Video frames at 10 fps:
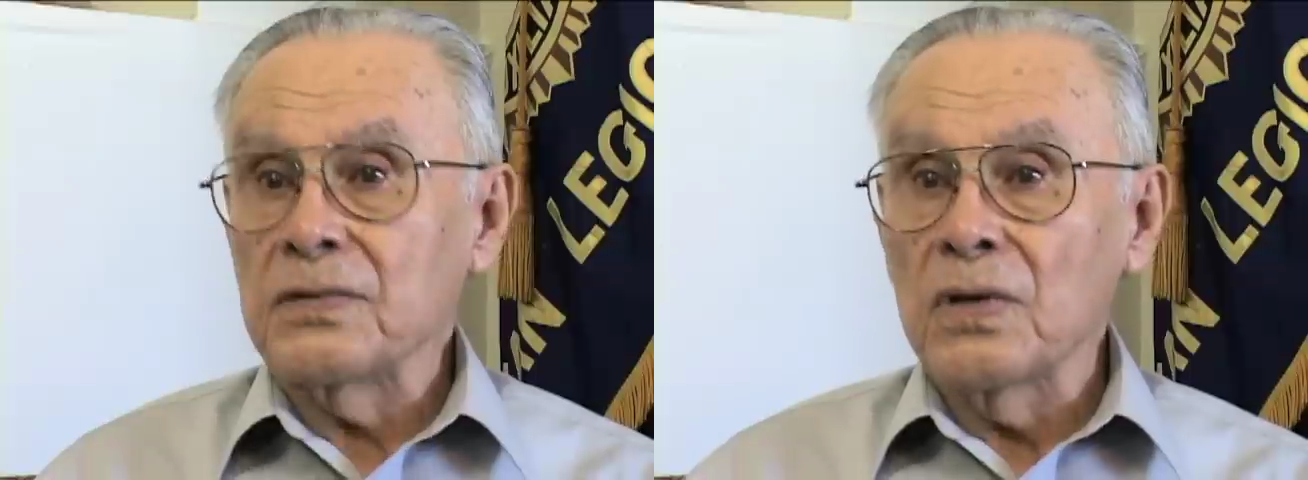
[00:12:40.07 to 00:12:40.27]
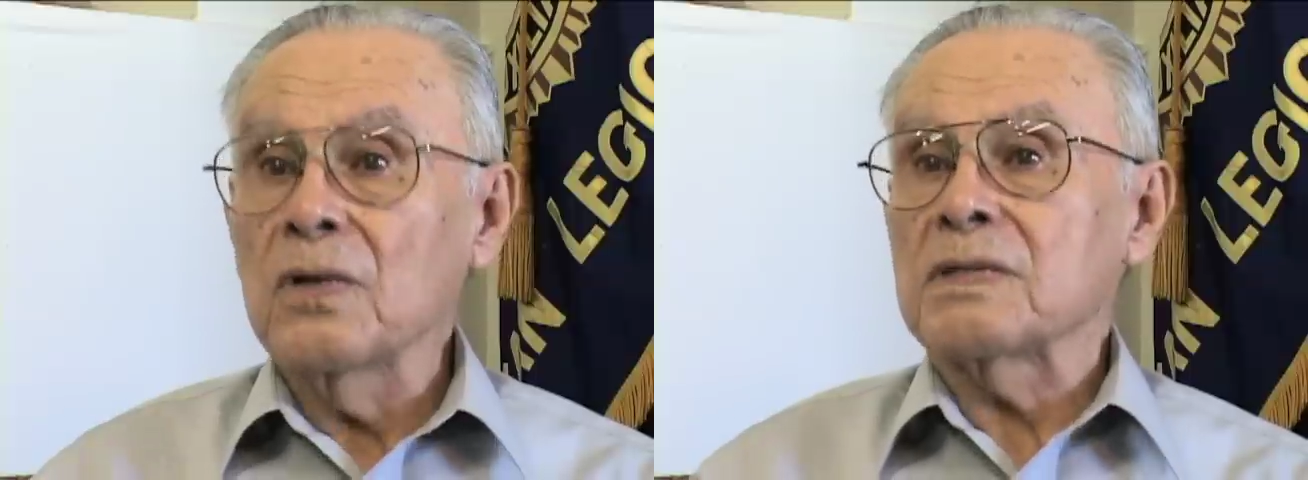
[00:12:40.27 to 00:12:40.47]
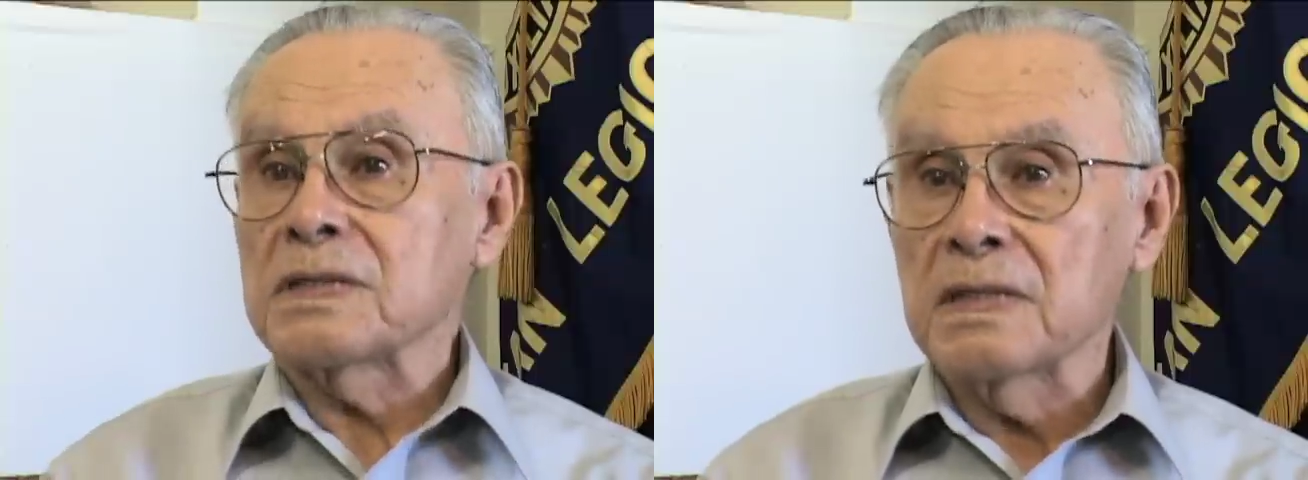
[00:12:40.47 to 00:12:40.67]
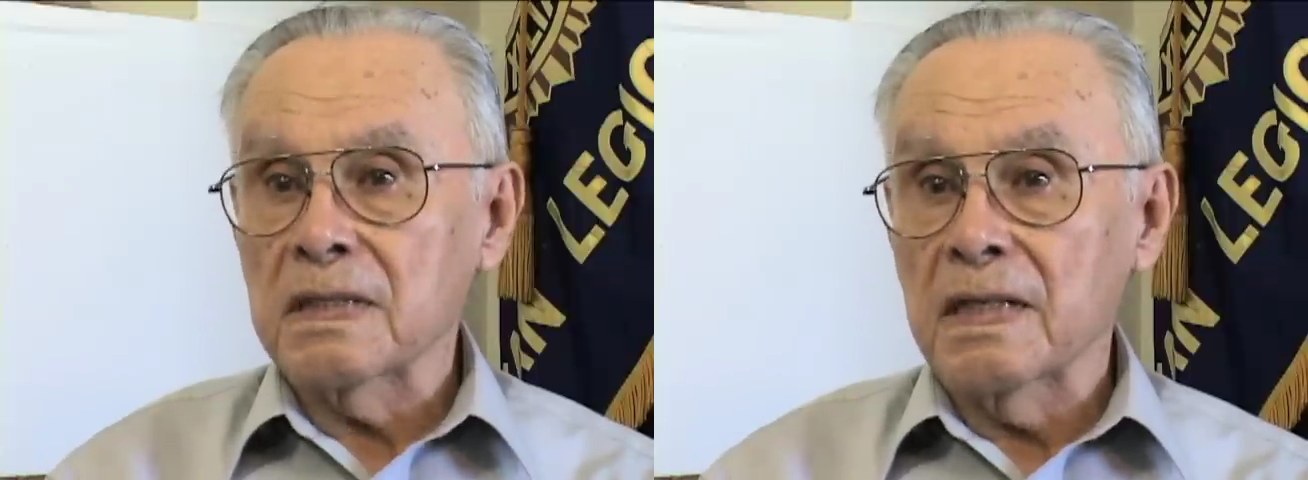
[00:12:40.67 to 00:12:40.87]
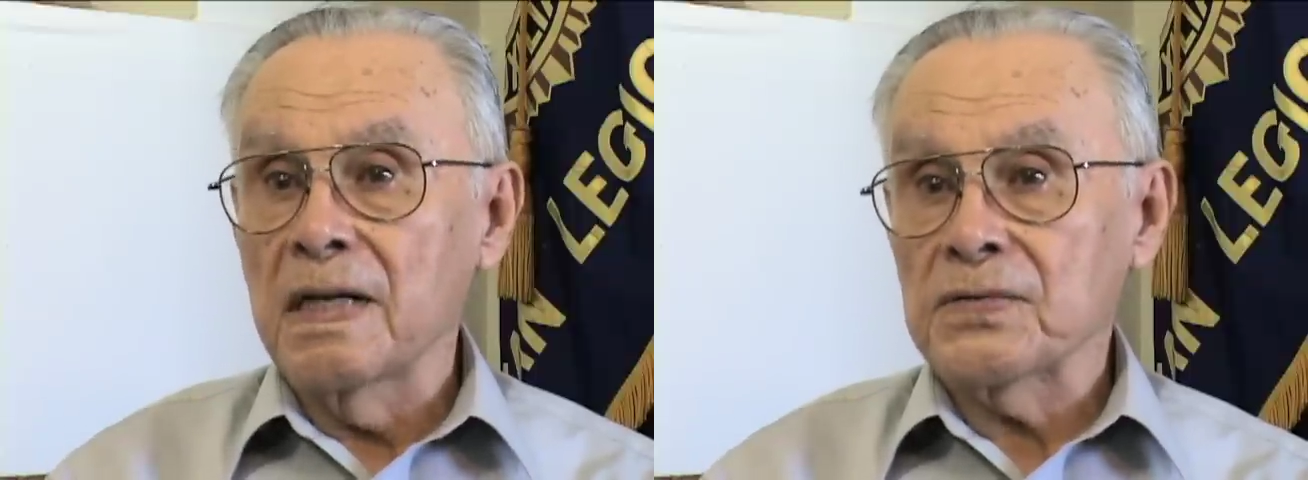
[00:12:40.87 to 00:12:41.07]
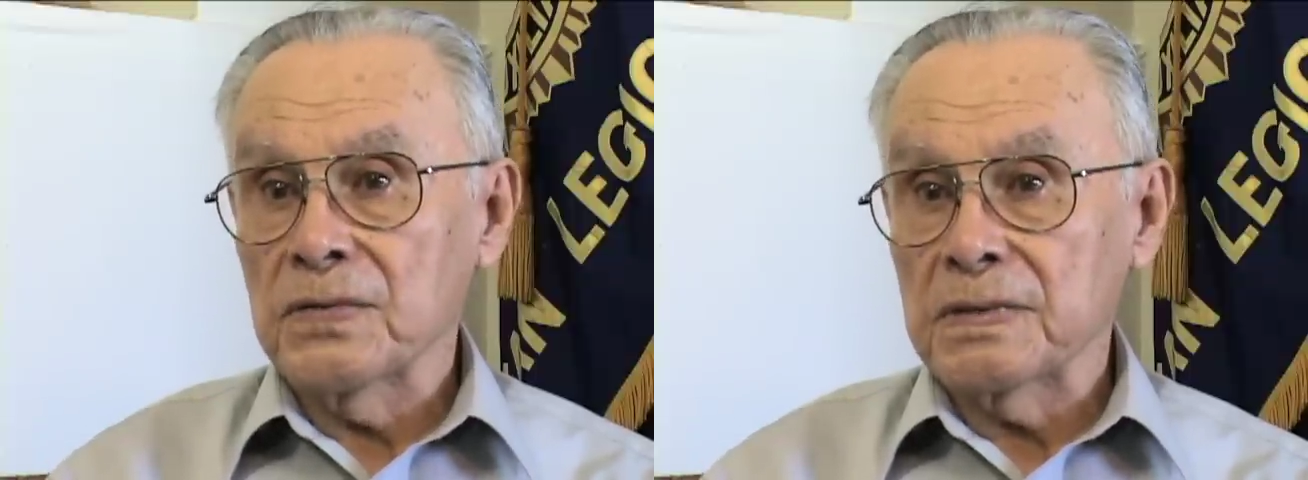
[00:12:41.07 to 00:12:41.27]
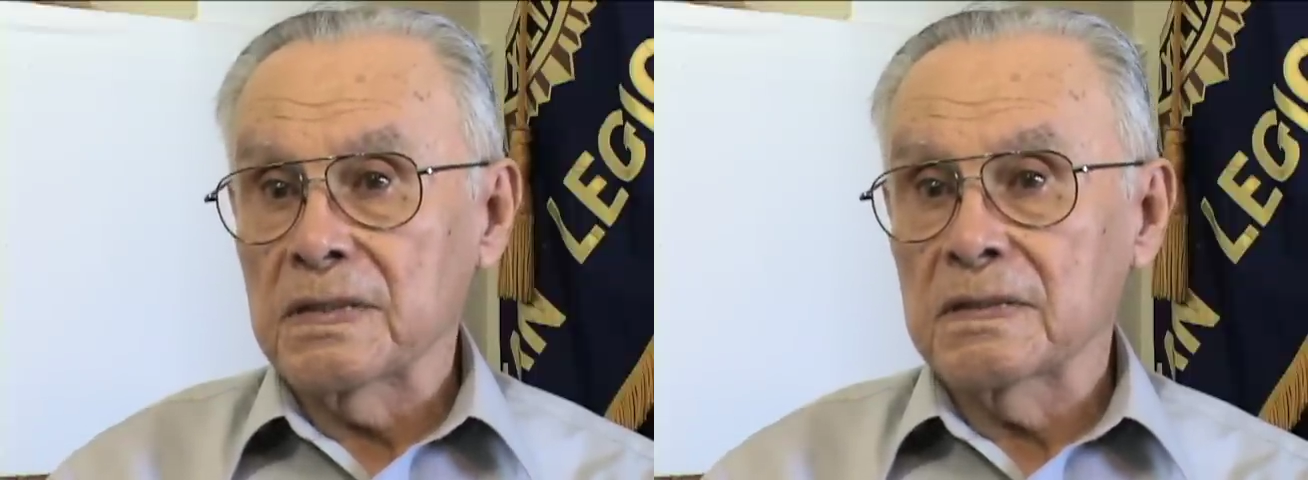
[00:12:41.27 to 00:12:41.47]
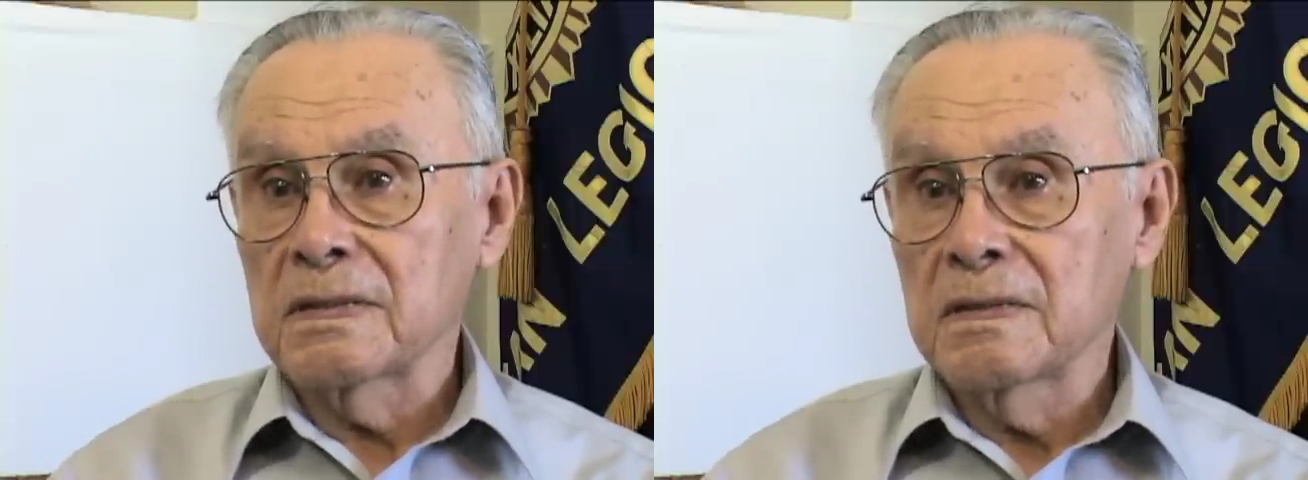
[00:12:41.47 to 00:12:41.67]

you always take casualties